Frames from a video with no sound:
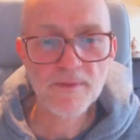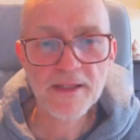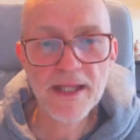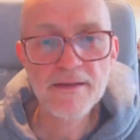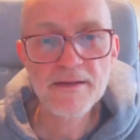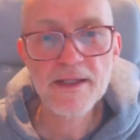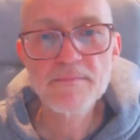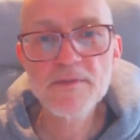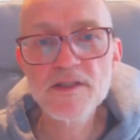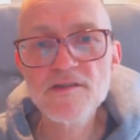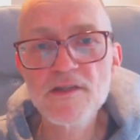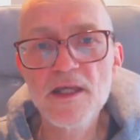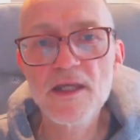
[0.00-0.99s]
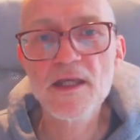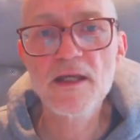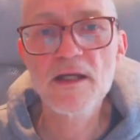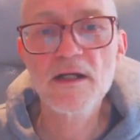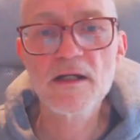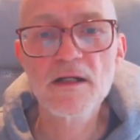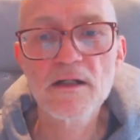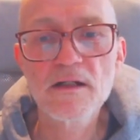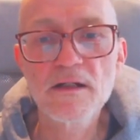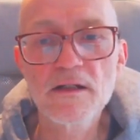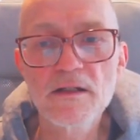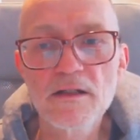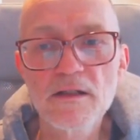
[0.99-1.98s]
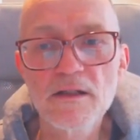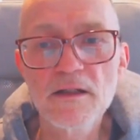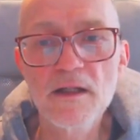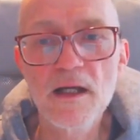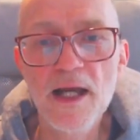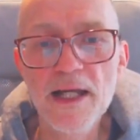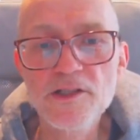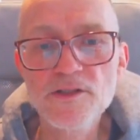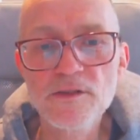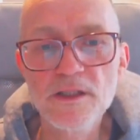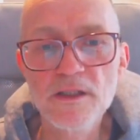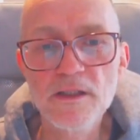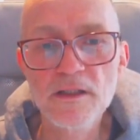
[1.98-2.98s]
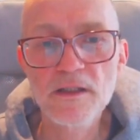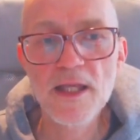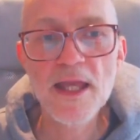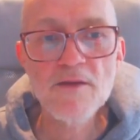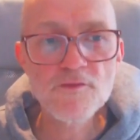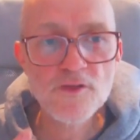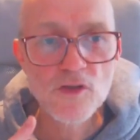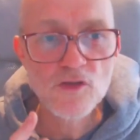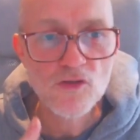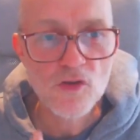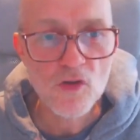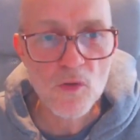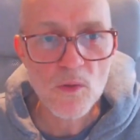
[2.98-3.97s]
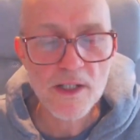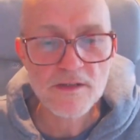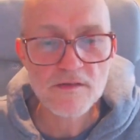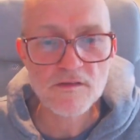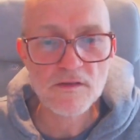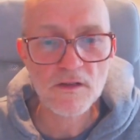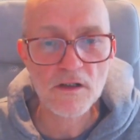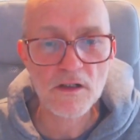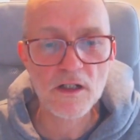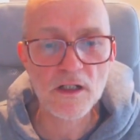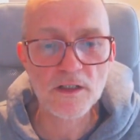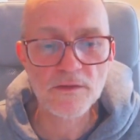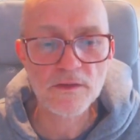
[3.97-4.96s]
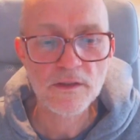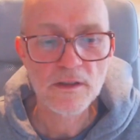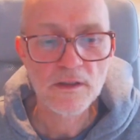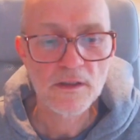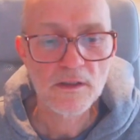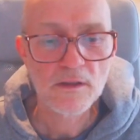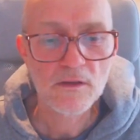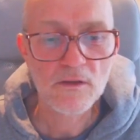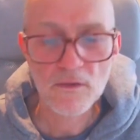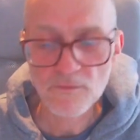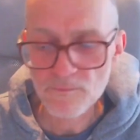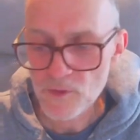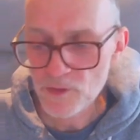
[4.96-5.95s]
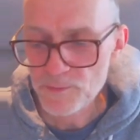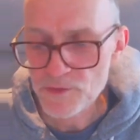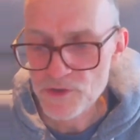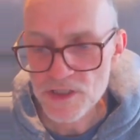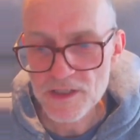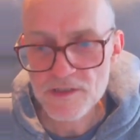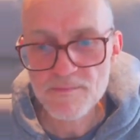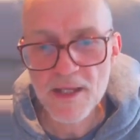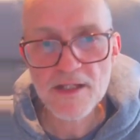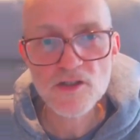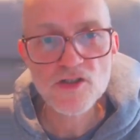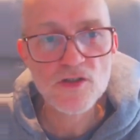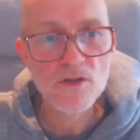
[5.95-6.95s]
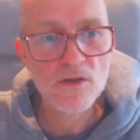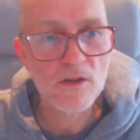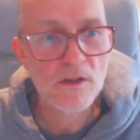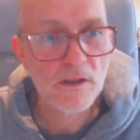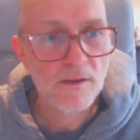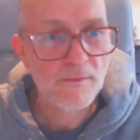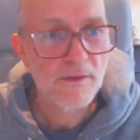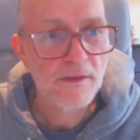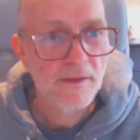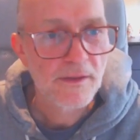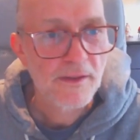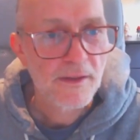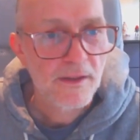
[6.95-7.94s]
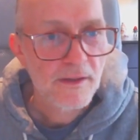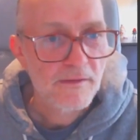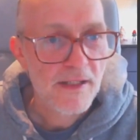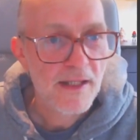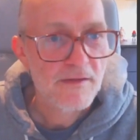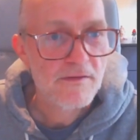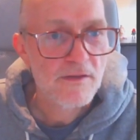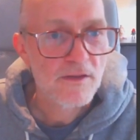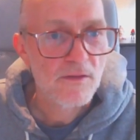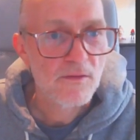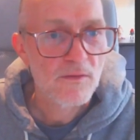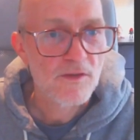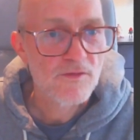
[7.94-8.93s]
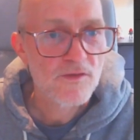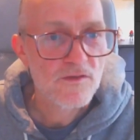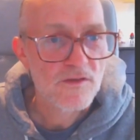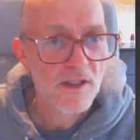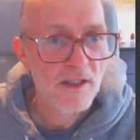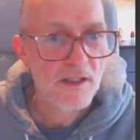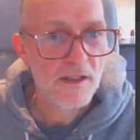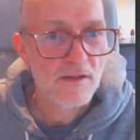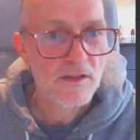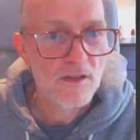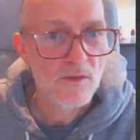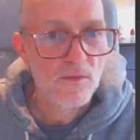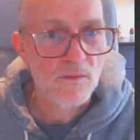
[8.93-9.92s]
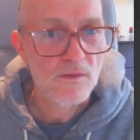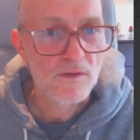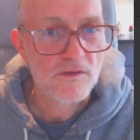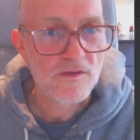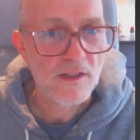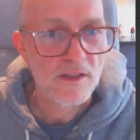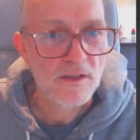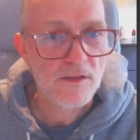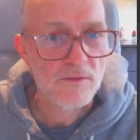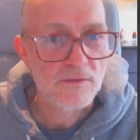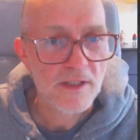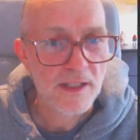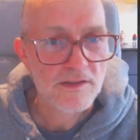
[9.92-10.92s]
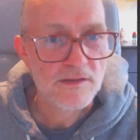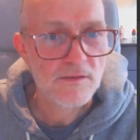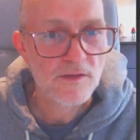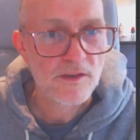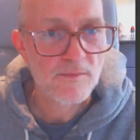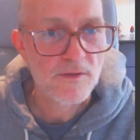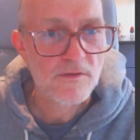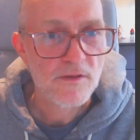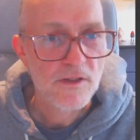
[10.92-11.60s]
let me say, actually, if you do it on multiple sheets, make sure that if you say a new text document,